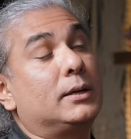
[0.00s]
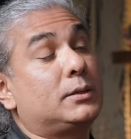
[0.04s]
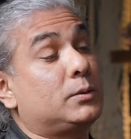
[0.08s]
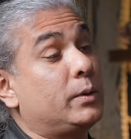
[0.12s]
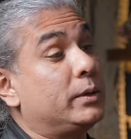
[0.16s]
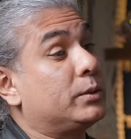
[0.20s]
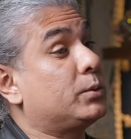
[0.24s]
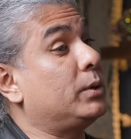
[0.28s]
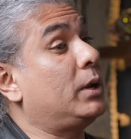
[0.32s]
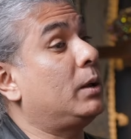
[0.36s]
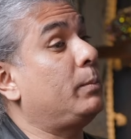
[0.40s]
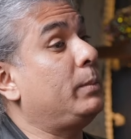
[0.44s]

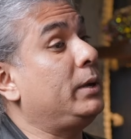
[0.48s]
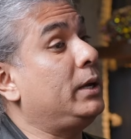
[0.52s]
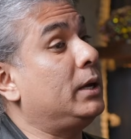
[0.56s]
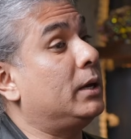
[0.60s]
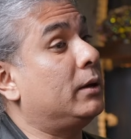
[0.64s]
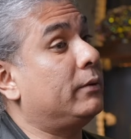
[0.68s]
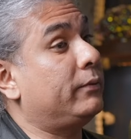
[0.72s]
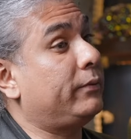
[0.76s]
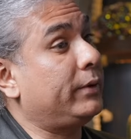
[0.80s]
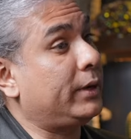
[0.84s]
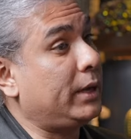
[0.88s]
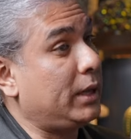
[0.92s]
So it's going to
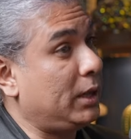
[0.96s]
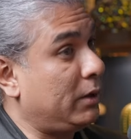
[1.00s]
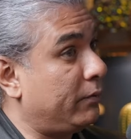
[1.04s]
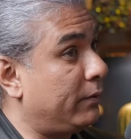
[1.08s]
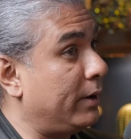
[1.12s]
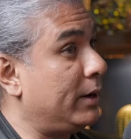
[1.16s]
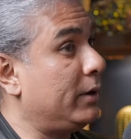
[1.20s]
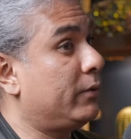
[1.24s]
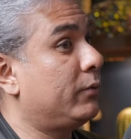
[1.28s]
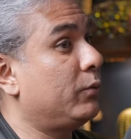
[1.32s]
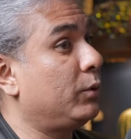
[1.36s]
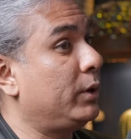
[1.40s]
be a very
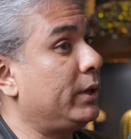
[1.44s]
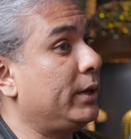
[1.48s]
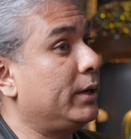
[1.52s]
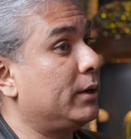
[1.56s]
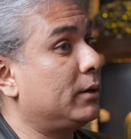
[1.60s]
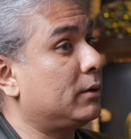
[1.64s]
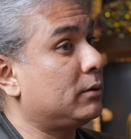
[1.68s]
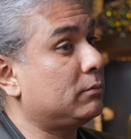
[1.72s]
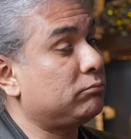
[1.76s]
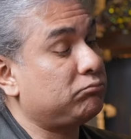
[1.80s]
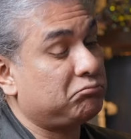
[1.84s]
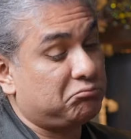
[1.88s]
eventful
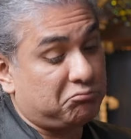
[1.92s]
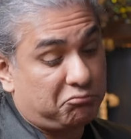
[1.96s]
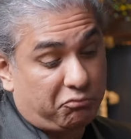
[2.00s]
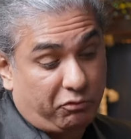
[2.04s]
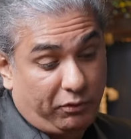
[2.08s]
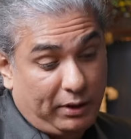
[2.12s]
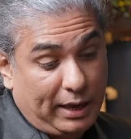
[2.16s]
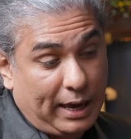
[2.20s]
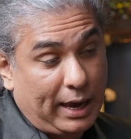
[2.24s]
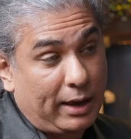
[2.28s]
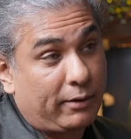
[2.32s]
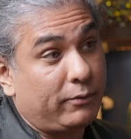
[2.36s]
year.
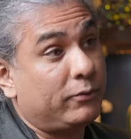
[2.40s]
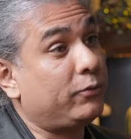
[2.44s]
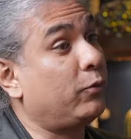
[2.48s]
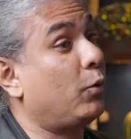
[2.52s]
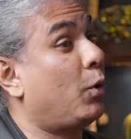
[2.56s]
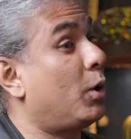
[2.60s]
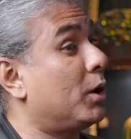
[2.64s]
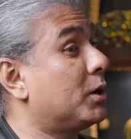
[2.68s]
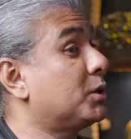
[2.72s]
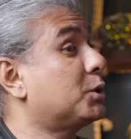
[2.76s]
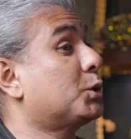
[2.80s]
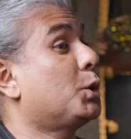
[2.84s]
We have
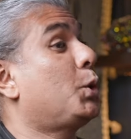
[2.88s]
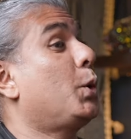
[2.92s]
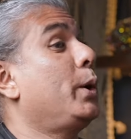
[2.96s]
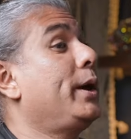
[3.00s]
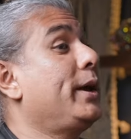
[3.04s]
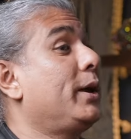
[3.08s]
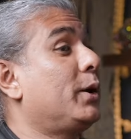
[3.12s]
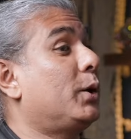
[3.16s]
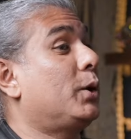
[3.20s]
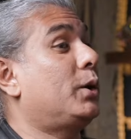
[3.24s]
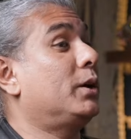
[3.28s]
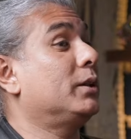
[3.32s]
wars
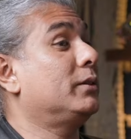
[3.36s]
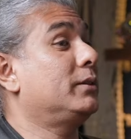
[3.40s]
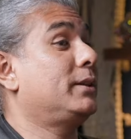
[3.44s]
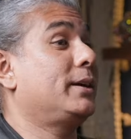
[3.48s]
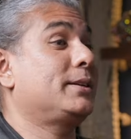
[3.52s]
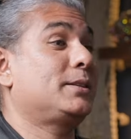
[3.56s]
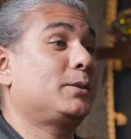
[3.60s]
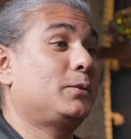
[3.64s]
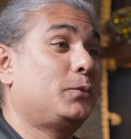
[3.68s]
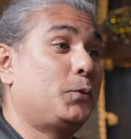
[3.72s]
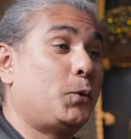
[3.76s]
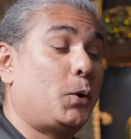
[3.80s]
going on.
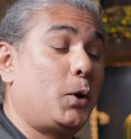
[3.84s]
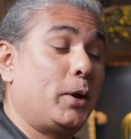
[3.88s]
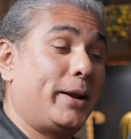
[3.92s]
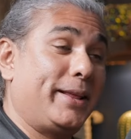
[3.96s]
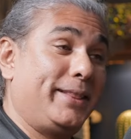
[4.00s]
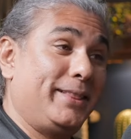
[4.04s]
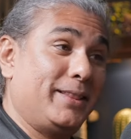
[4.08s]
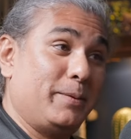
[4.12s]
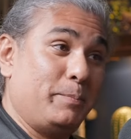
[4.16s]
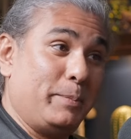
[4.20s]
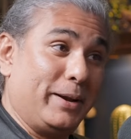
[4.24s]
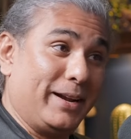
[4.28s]
There's a
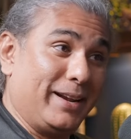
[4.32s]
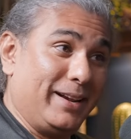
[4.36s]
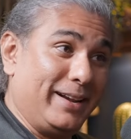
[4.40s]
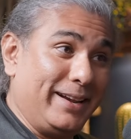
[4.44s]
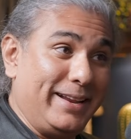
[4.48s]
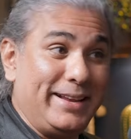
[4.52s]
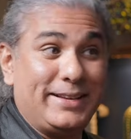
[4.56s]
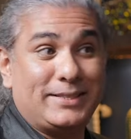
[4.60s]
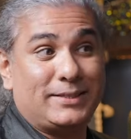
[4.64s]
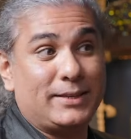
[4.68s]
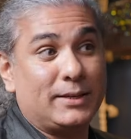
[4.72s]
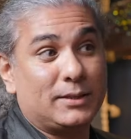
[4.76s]
war in the
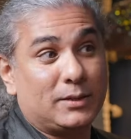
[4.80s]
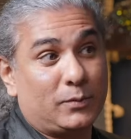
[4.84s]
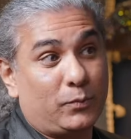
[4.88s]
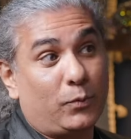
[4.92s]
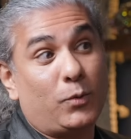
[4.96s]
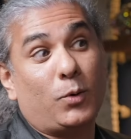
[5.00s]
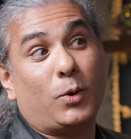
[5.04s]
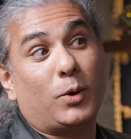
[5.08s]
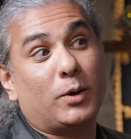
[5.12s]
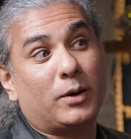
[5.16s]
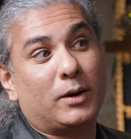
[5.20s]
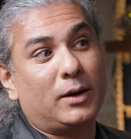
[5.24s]
Middle East. There's a
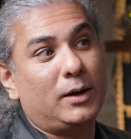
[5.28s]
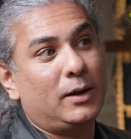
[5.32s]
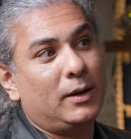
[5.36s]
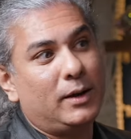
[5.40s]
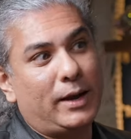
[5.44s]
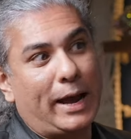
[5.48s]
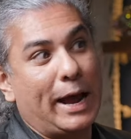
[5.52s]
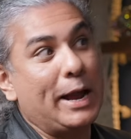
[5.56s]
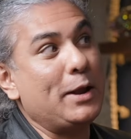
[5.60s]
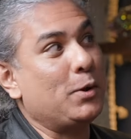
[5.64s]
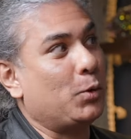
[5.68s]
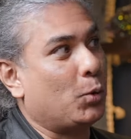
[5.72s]
war,
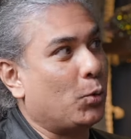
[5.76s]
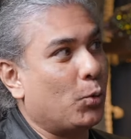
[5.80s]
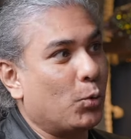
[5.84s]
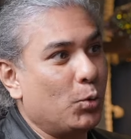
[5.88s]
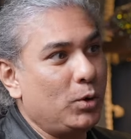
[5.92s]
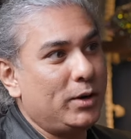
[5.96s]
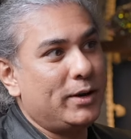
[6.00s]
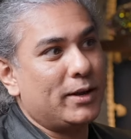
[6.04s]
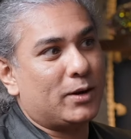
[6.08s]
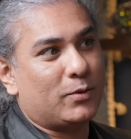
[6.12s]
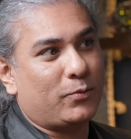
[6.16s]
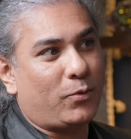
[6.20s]
an
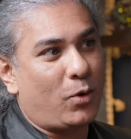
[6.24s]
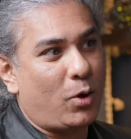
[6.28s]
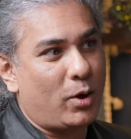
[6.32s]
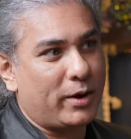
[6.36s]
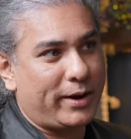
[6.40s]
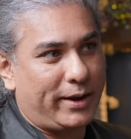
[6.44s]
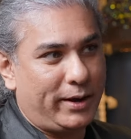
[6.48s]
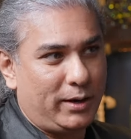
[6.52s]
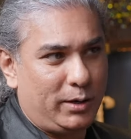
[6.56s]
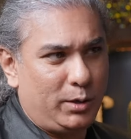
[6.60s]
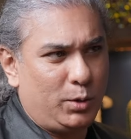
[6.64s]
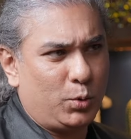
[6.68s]
older
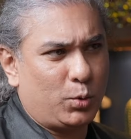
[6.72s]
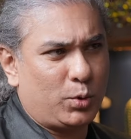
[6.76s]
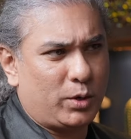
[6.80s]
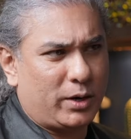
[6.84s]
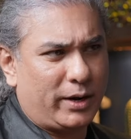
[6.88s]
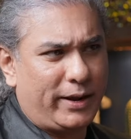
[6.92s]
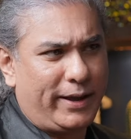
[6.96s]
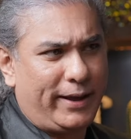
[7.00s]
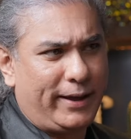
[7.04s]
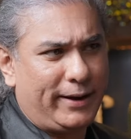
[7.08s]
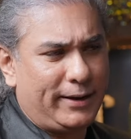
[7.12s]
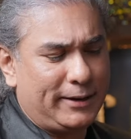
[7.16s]
war in
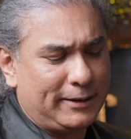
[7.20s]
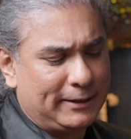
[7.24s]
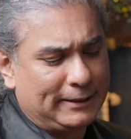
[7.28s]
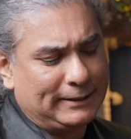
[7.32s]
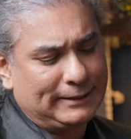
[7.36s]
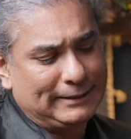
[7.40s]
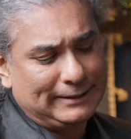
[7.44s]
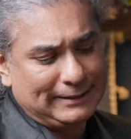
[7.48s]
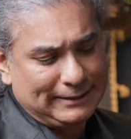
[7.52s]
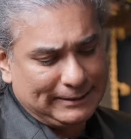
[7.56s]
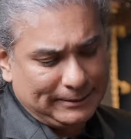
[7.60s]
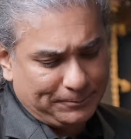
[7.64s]
Ukraine.
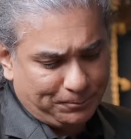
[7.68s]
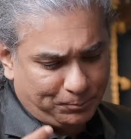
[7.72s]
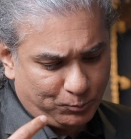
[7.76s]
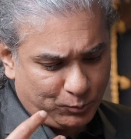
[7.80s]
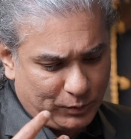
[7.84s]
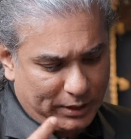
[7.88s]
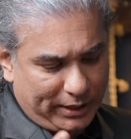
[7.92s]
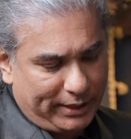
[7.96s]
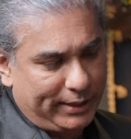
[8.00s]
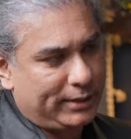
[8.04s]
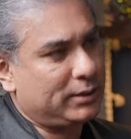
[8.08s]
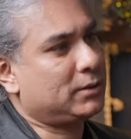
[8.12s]

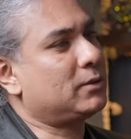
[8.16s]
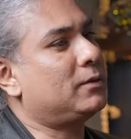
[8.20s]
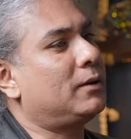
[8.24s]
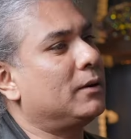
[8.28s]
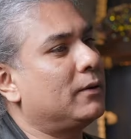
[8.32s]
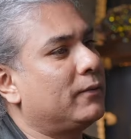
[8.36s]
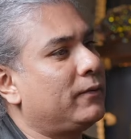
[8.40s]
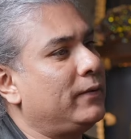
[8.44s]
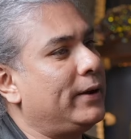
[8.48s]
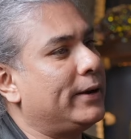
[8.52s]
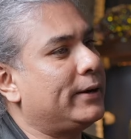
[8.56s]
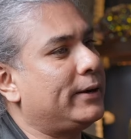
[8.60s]
There is
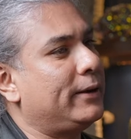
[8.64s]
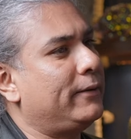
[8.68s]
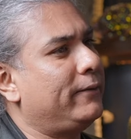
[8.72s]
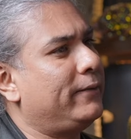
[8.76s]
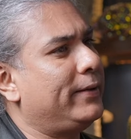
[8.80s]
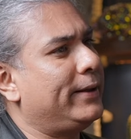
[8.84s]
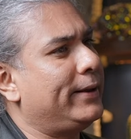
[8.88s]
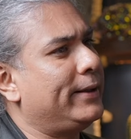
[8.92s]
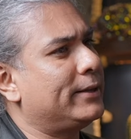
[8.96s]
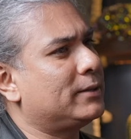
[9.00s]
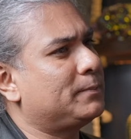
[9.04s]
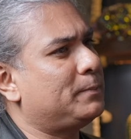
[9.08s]
conflict
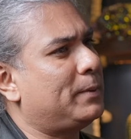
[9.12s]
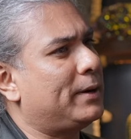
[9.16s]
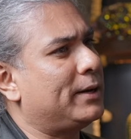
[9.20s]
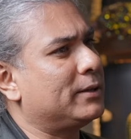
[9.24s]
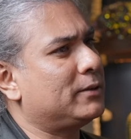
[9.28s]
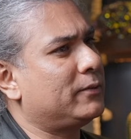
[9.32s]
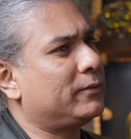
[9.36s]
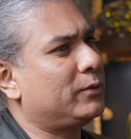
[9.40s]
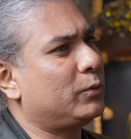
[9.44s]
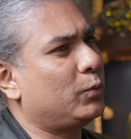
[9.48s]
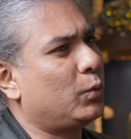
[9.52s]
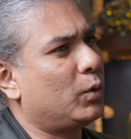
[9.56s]
in various
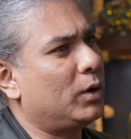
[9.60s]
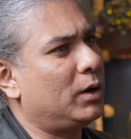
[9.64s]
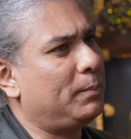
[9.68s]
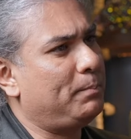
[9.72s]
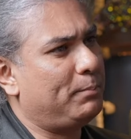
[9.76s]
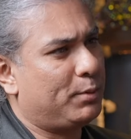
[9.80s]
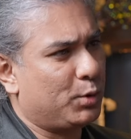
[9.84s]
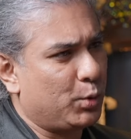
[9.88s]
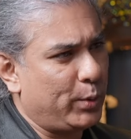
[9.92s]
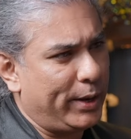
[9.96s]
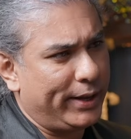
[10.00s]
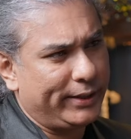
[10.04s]
parts of the
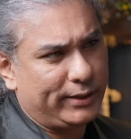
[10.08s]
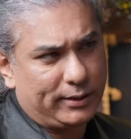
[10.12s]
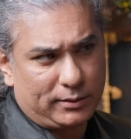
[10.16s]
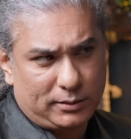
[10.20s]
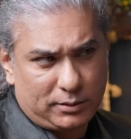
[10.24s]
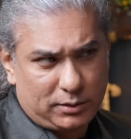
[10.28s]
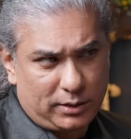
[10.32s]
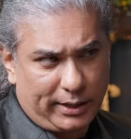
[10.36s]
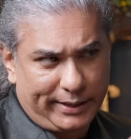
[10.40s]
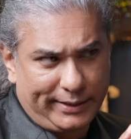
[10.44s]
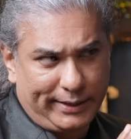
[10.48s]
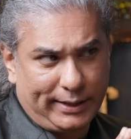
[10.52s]
world brewing.
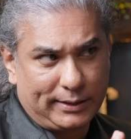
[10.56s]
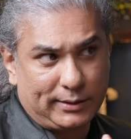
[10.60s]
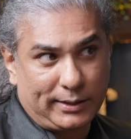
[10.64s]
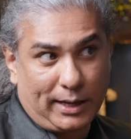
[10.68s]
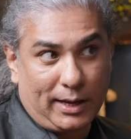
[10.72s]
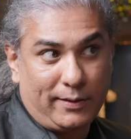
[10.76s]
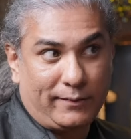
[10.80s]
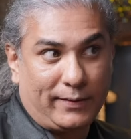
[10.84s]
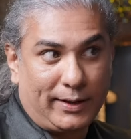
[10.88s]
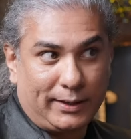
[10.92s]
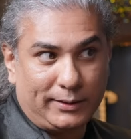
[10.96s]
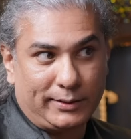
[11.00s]
There's China,
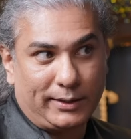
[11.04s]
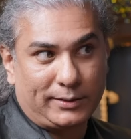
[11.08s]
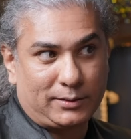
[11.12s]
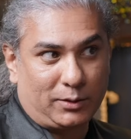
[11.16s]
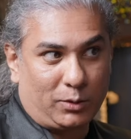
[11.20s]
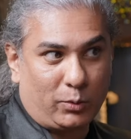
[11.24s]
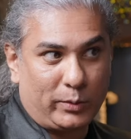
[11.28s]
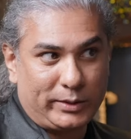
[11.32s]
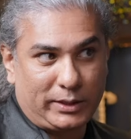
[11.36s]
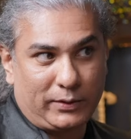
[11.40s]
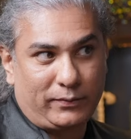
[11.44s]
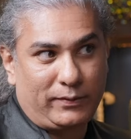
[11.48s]
Taiwan.
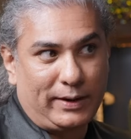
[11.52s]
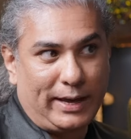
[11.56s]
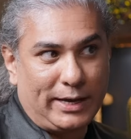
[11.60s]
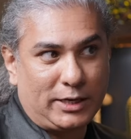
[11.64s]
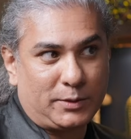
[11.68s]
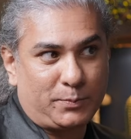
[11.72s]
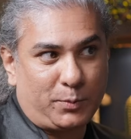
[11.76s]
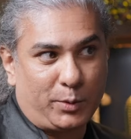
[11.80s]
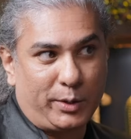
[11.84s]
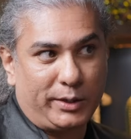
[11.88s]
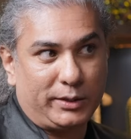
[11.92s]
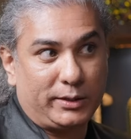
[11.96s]
There's always a
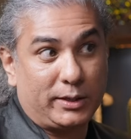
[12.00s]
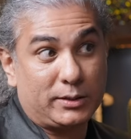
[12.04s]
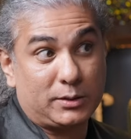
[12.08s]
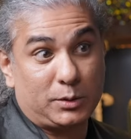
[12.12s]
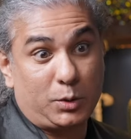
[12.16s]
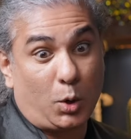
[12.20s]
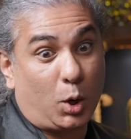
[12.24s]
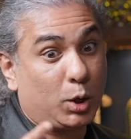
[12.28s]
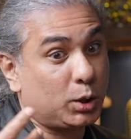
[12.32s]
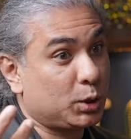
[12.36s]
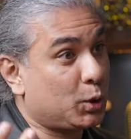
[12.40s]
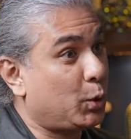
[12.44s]
flashpoint.
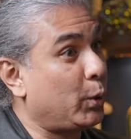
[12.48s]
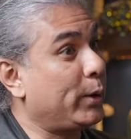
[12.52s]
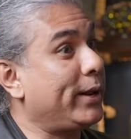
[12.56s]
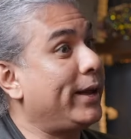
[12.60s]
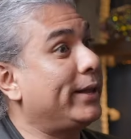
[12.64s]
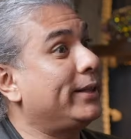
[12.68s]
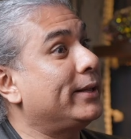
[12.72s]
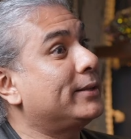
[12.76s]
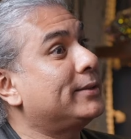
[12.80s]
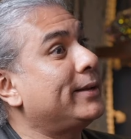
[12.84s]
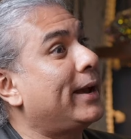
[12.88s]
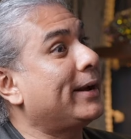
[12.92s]
There's North
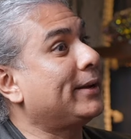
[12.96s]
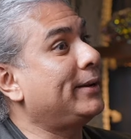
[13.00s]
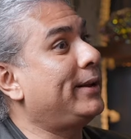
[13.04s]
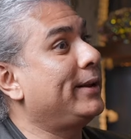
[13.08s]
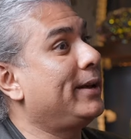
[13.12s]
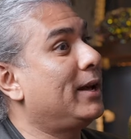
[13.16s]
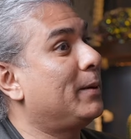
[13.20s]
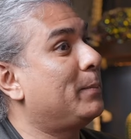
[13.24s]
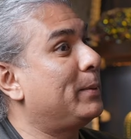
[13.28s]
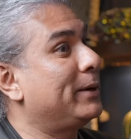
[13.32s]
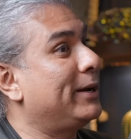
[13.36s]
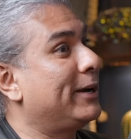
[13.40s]
Korea that's
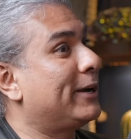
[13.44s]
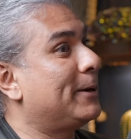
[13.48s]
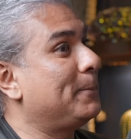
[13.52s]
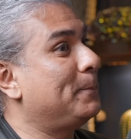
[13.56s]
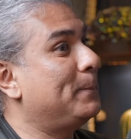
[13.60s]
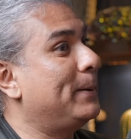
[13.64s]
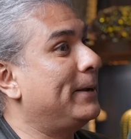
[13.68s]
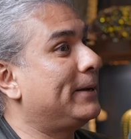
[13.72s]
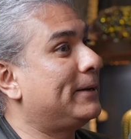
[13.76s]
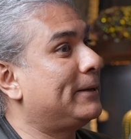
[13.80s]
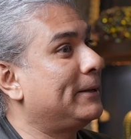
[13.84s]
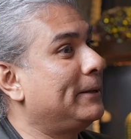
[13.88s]
acting up a
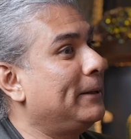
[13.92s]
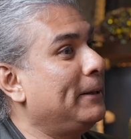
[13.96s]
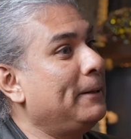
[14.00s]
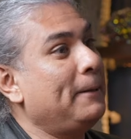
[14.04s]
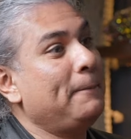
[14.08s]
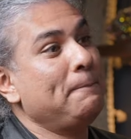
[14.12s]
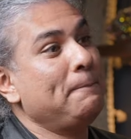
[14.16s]
little bit.